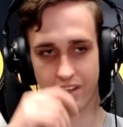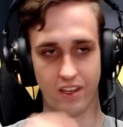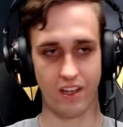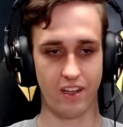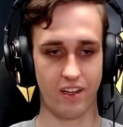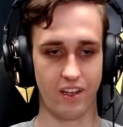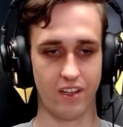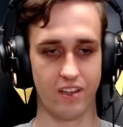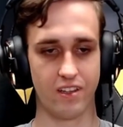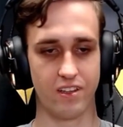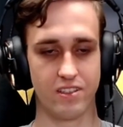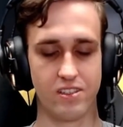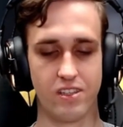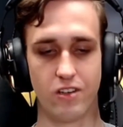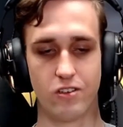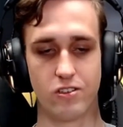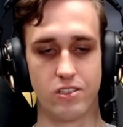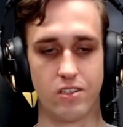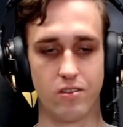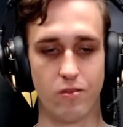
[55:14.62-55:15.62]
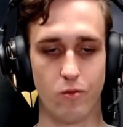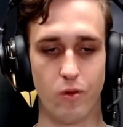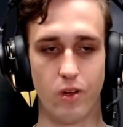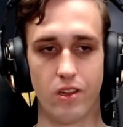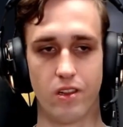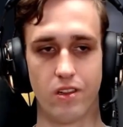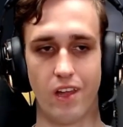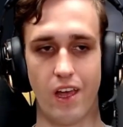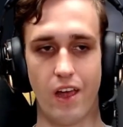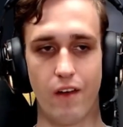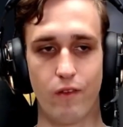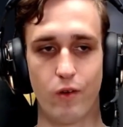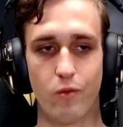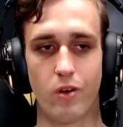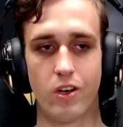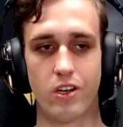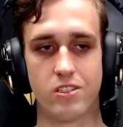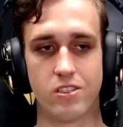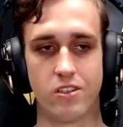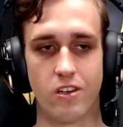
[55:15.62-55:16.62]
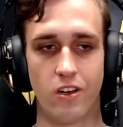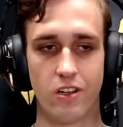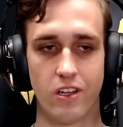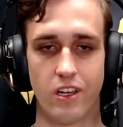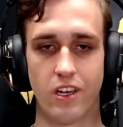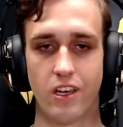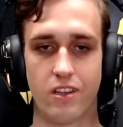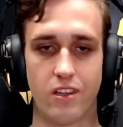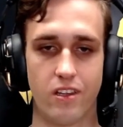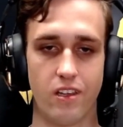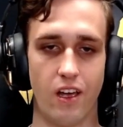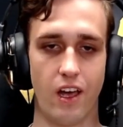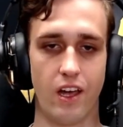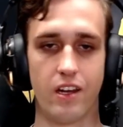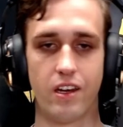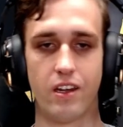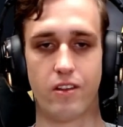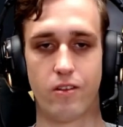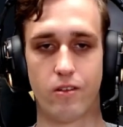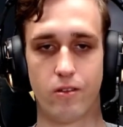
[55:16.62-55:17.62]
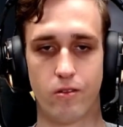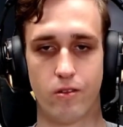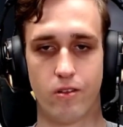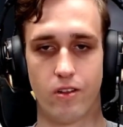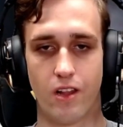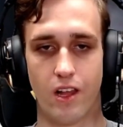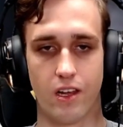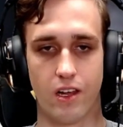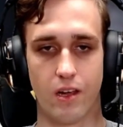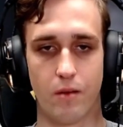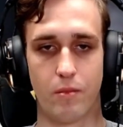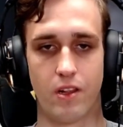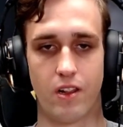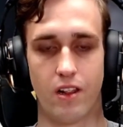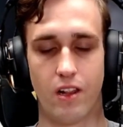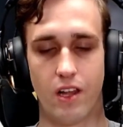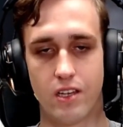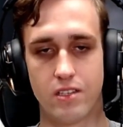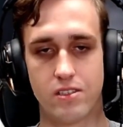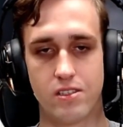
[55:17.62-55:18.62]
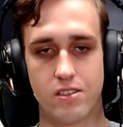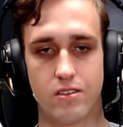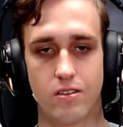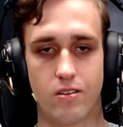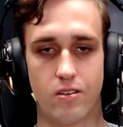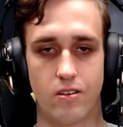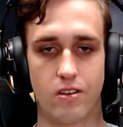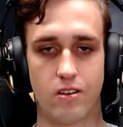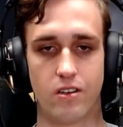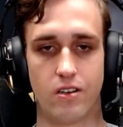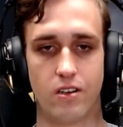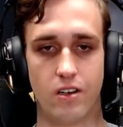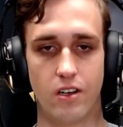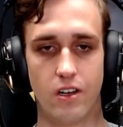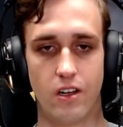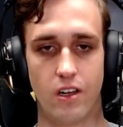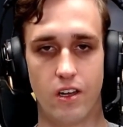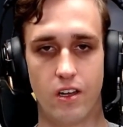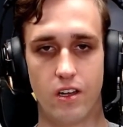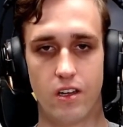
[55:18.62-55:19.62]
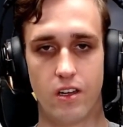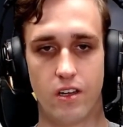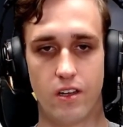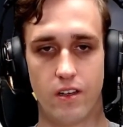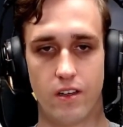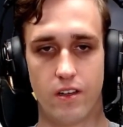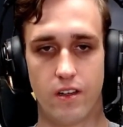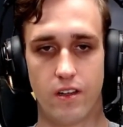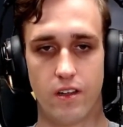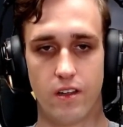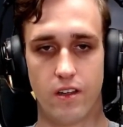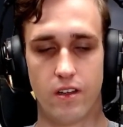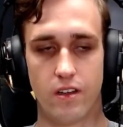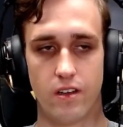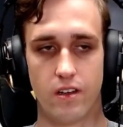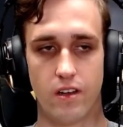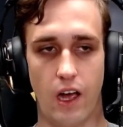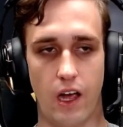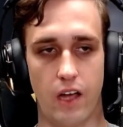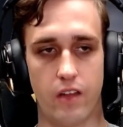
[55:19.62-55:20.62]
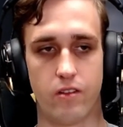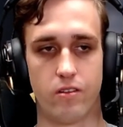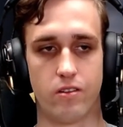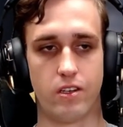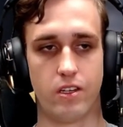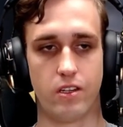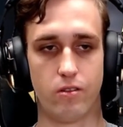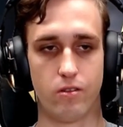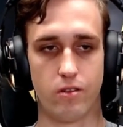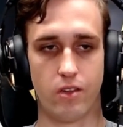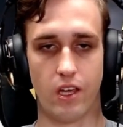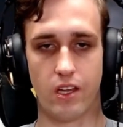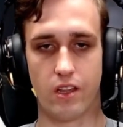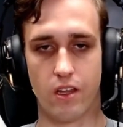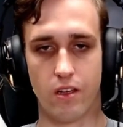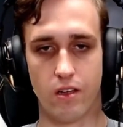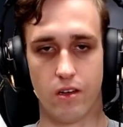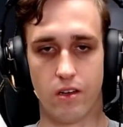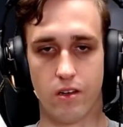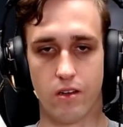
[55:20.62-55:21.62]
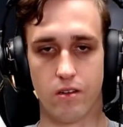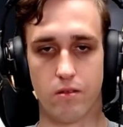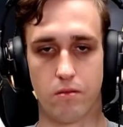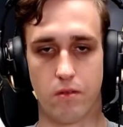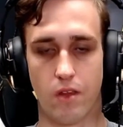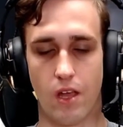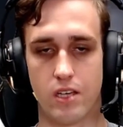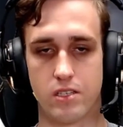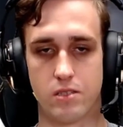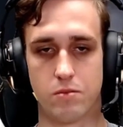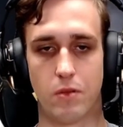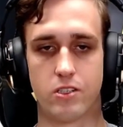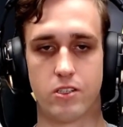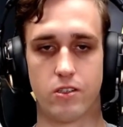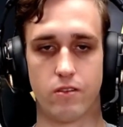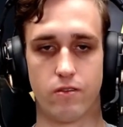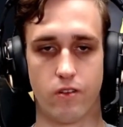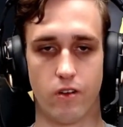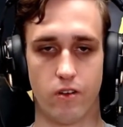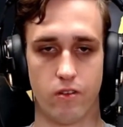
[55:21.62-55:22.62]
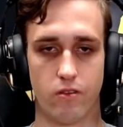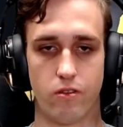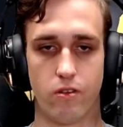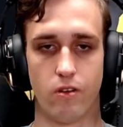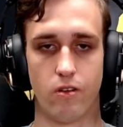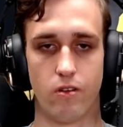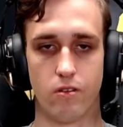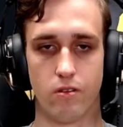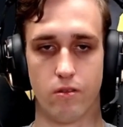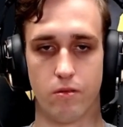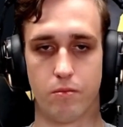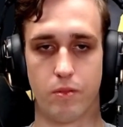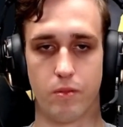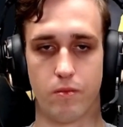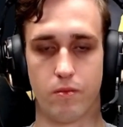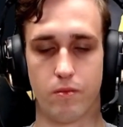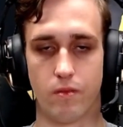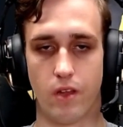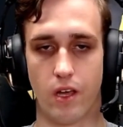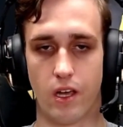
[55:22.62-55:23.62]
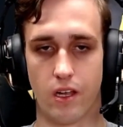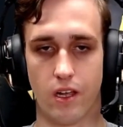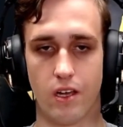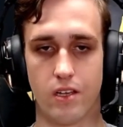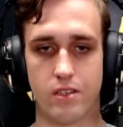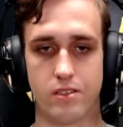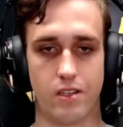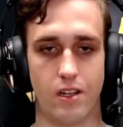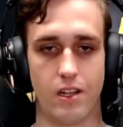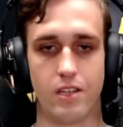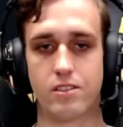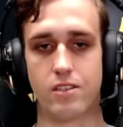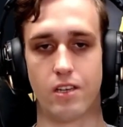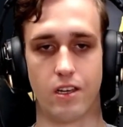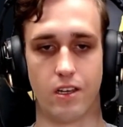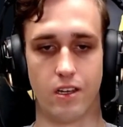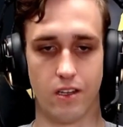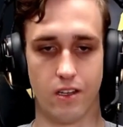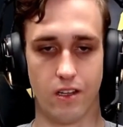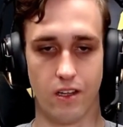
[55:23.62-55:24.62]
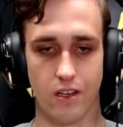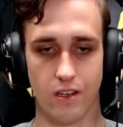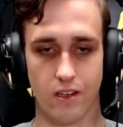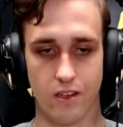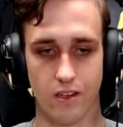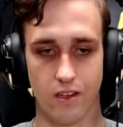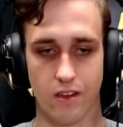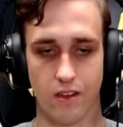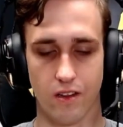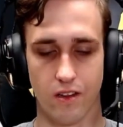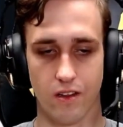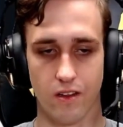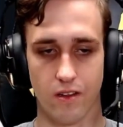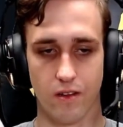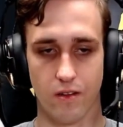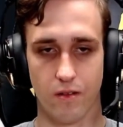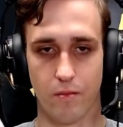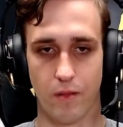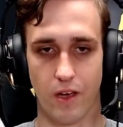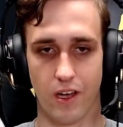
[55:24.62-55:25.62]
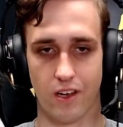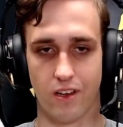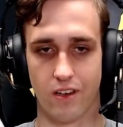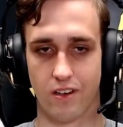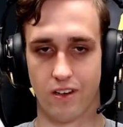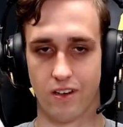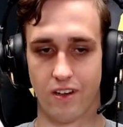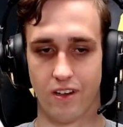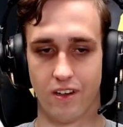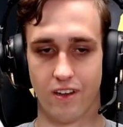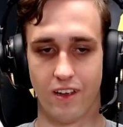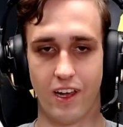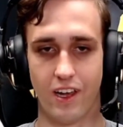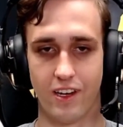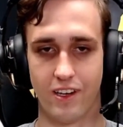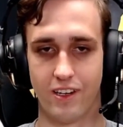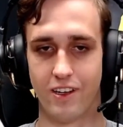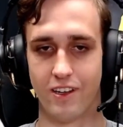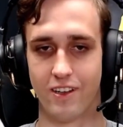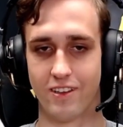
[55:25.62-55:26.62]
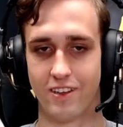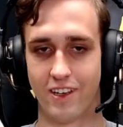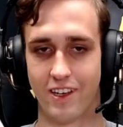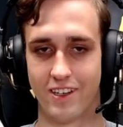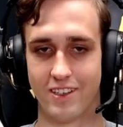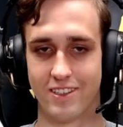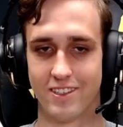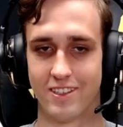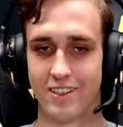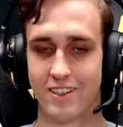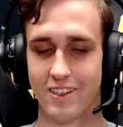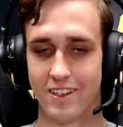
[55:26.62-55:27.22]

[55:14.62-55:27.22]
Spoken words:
that. And then there's when everyone is calling it, I need to do it like a bit less, or I don't need to take the as much of control, like as let's say in back in ATL days.